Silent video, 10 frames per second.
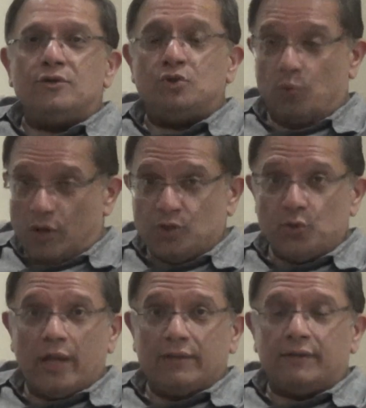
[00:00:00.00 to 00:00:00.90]
to work
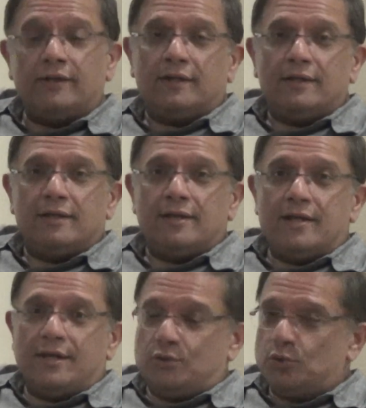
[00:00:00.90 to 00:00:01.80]
together
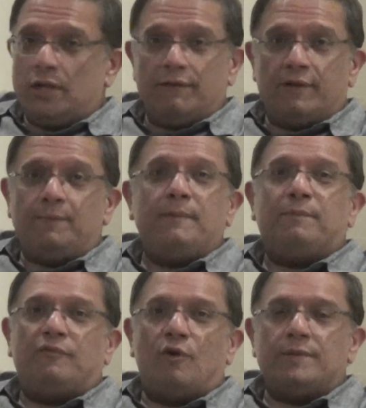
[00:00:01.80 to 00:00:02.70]
to deliver peak
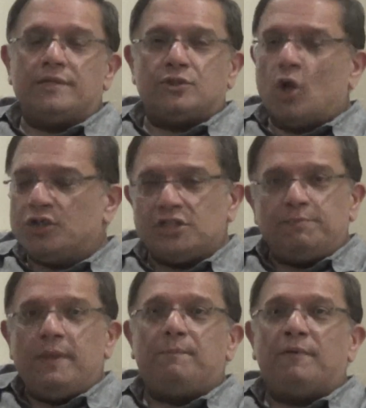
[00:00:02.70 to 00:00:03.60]
performance. Not
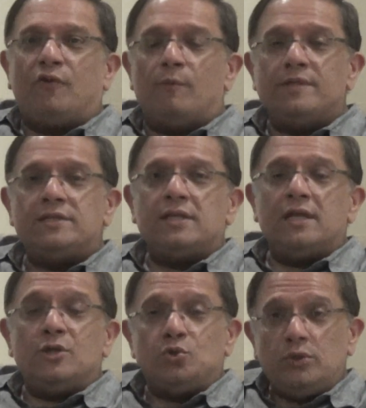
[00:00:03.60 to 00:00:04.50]
just peak
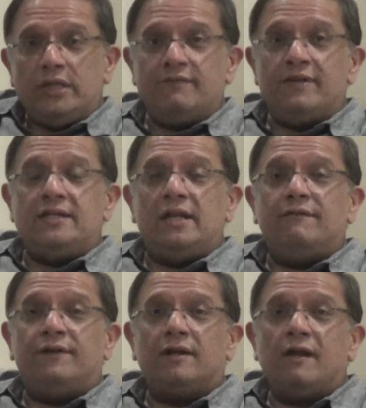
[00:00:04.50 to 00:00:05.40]
performance, to even
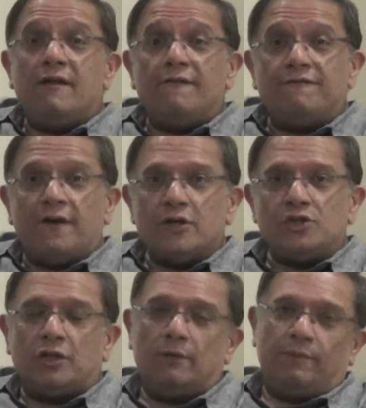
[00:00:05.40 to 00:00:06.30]
deliver
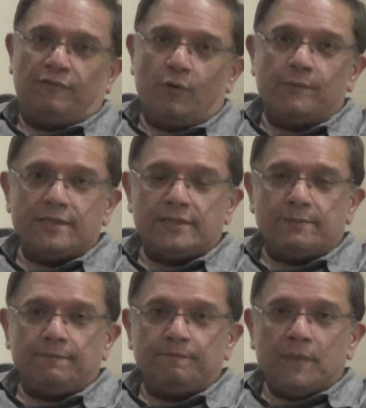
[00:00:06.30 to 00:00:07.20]
functional
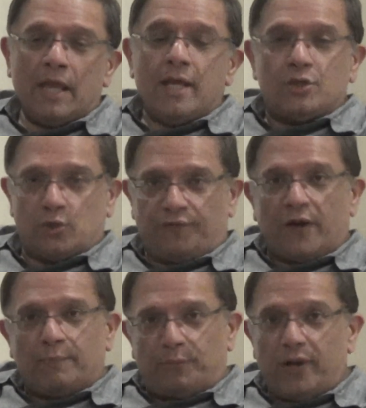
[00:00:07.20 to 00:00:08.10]
performance. So if
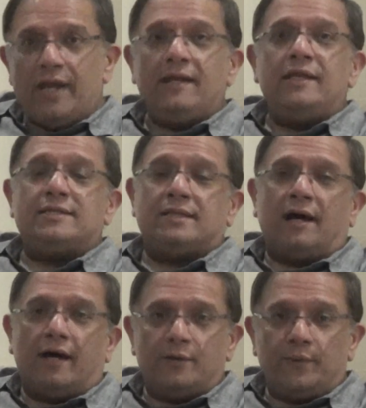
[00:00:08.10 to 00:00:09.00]
our brain is the
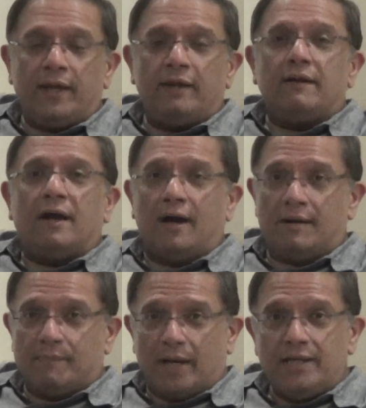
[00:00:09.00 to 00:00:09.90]
hardware,
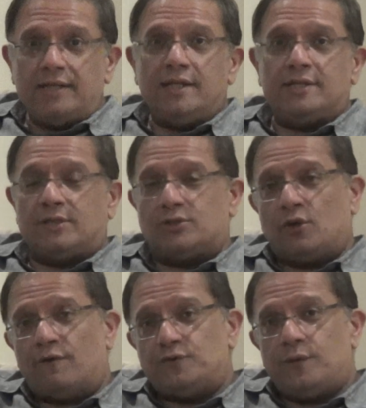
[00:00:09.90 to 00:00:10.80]
our mind is the
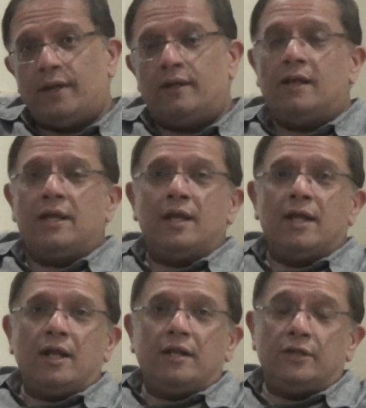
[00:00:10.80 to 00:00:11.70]
software,
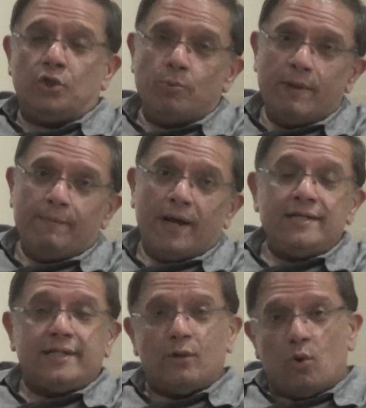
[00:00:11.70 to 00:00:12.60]
the human
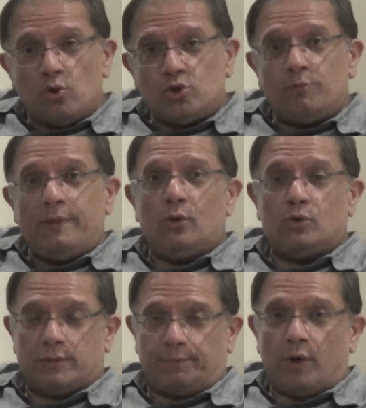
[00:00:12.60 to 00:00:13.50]
mind can also be
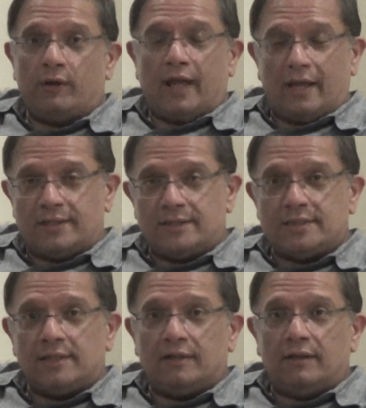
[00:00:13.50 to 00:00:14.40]
looked upon
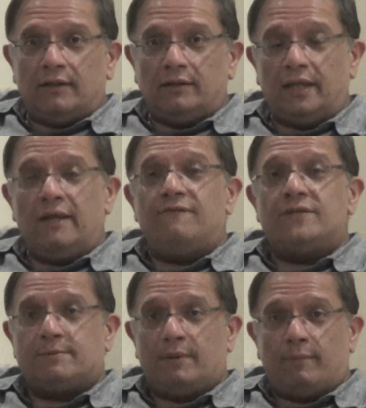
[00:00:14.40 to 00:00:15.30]
as the
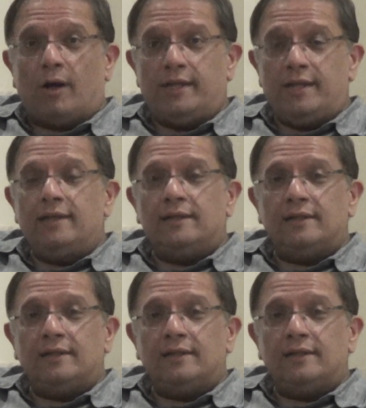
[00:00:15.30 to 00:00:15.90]
invisible body,